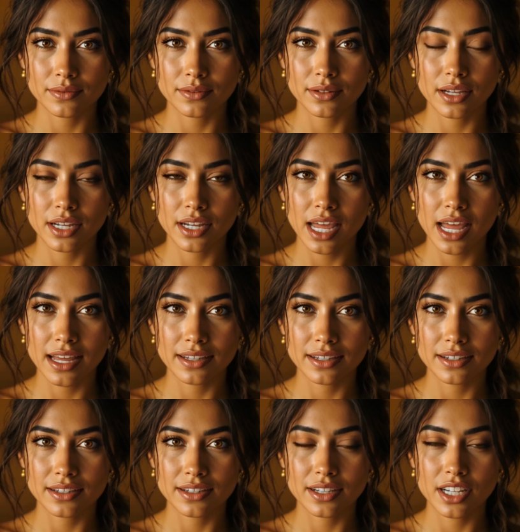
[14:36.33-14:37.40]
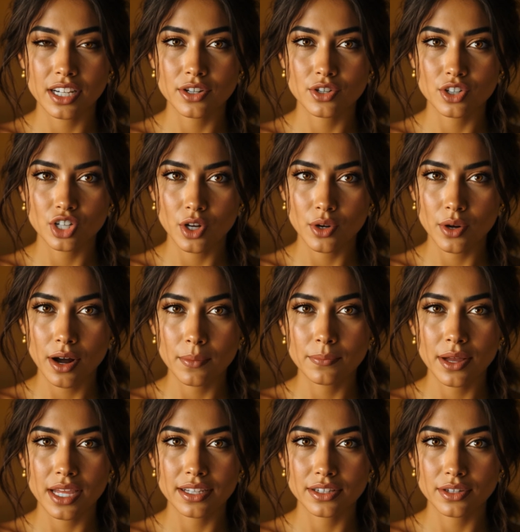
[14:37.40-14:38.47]
It asks, can you show up
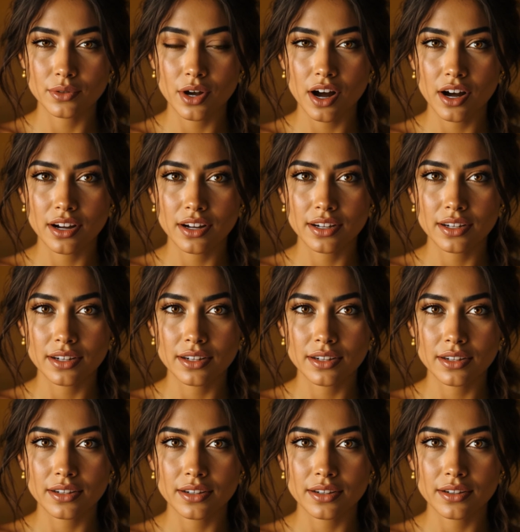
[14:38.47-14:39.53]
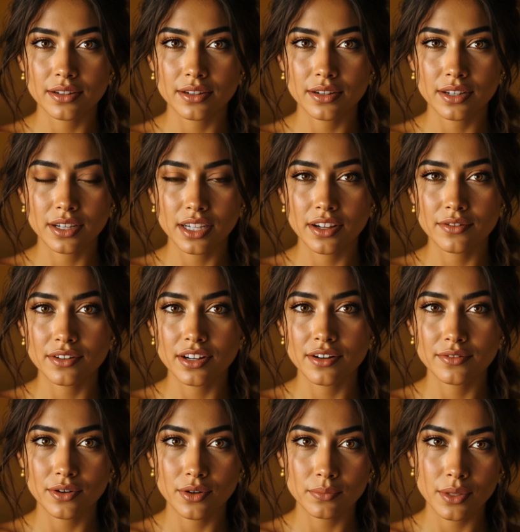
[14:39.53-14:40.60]
as you are, even
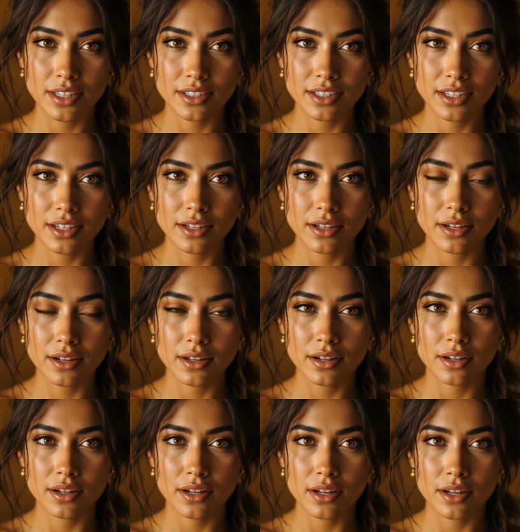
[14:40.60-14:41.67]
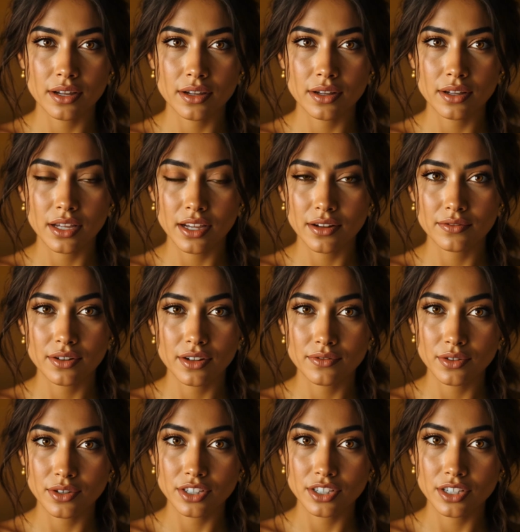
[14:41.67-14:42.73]
if you're messy, even if
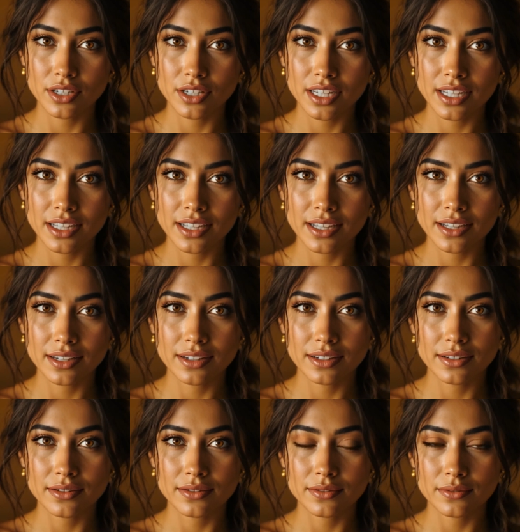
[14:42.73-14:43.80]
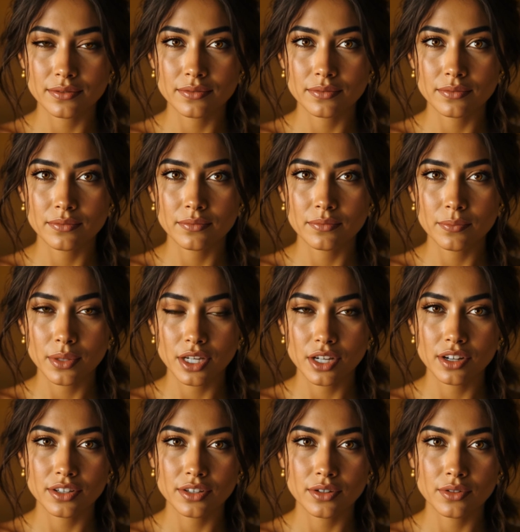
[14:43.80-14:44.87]
you're still healing?
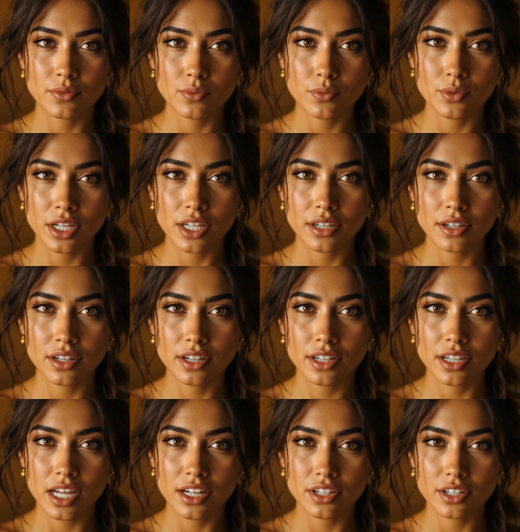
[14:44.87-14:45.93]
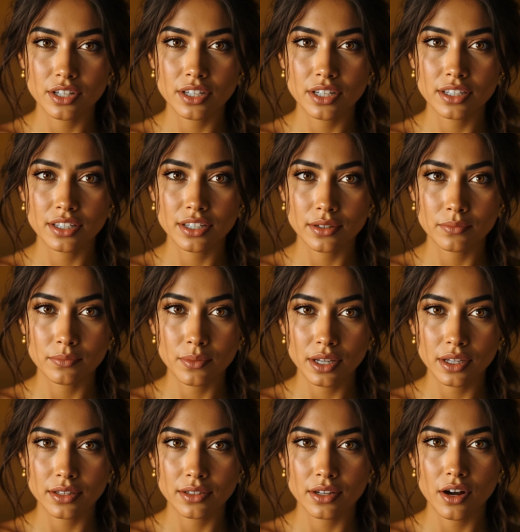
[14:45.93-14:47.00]
Because real connection isn't
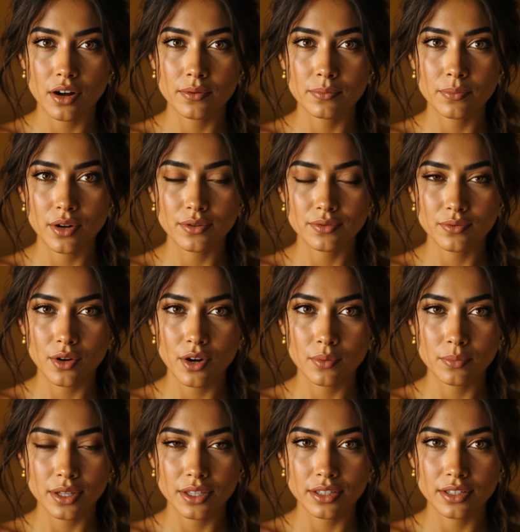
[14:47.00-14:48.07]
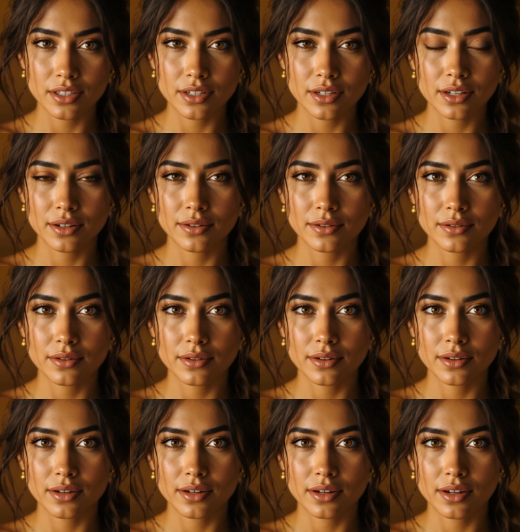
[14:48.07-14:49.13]
built on performance.
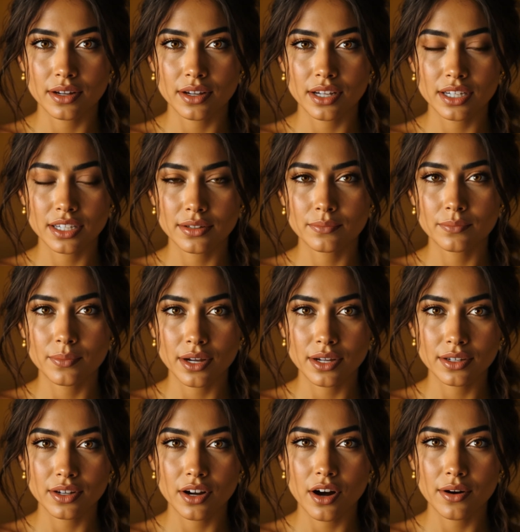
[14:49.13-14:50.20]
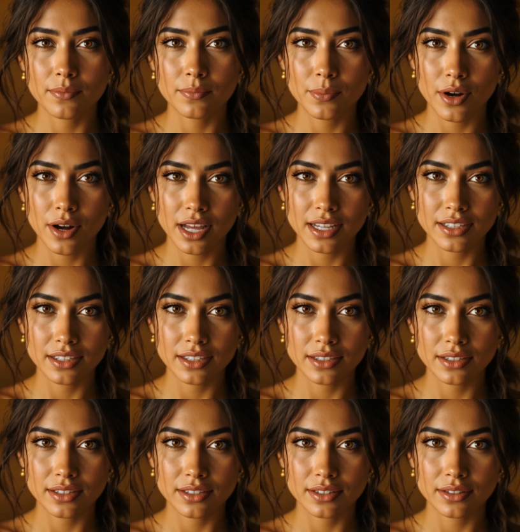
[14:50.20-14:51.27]
It's built on
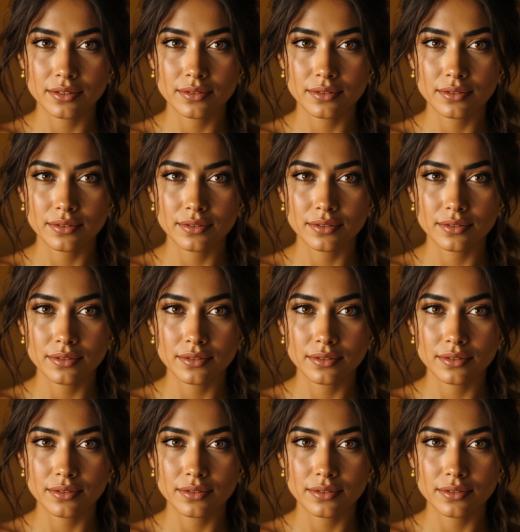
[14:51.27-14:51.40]
presence.